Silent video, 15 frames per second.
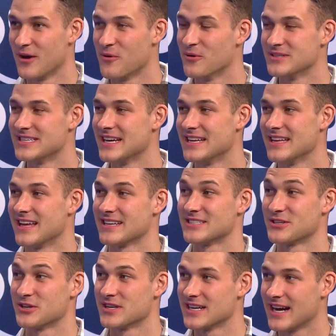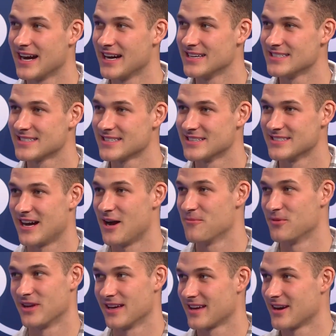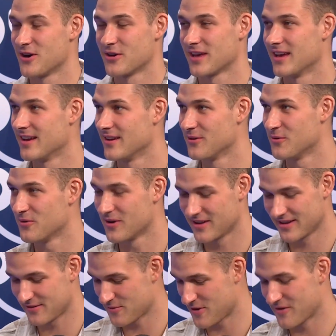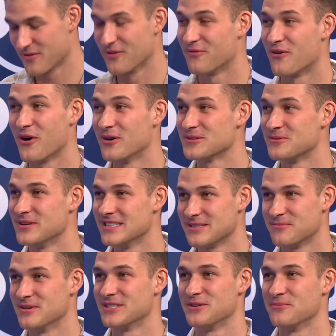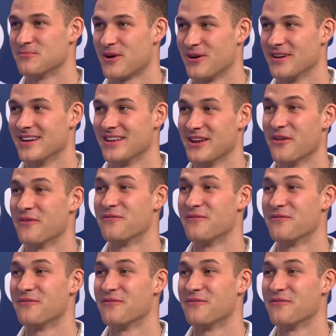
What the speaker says: they won't say it to like certain guys because I'm like, okay, wherever the farthest one is, I'm going to shoot probably another